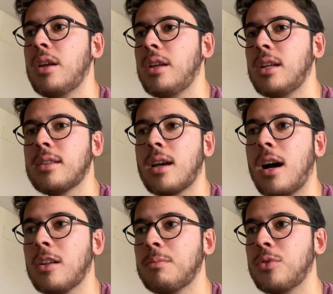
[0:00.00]
It
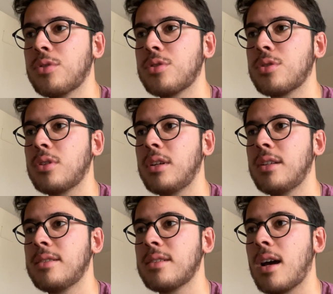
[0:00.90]
outputs
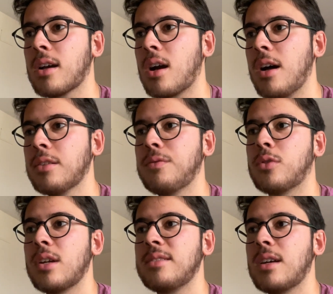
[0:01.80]
its count for
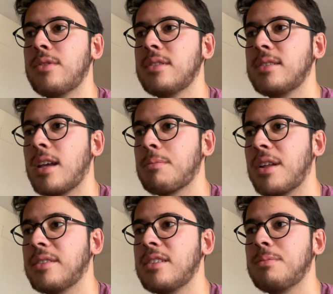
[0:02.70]
a
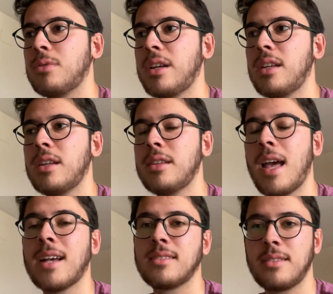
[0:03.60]
7-segment display in
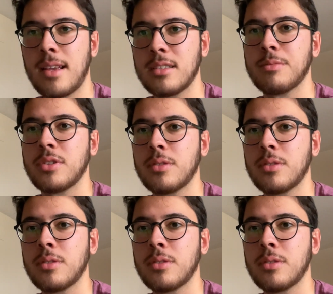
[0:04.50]
hexadecimal.